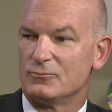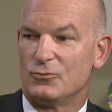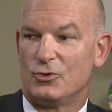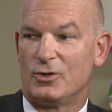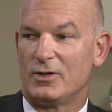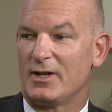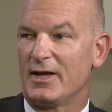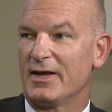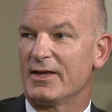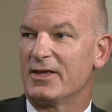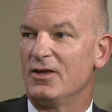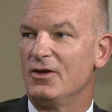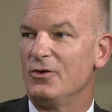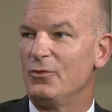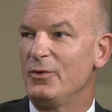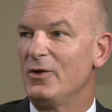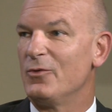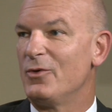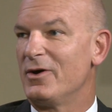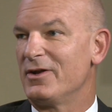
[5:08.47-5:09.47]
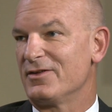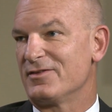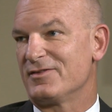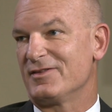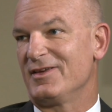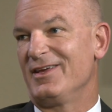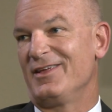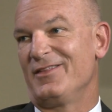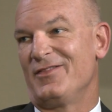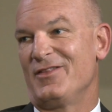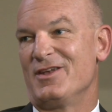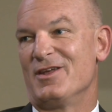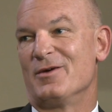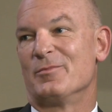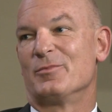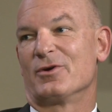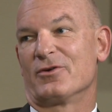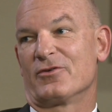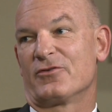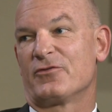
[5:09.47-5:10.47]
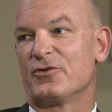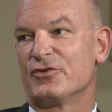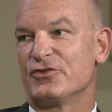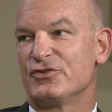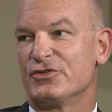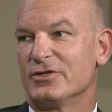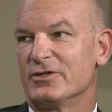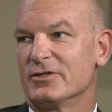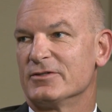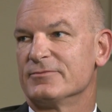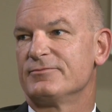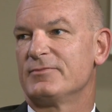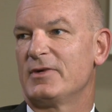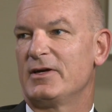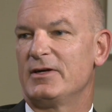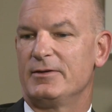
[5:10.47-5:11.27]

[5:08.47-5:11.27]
Well, like you, we want to see it in the numbers for sure.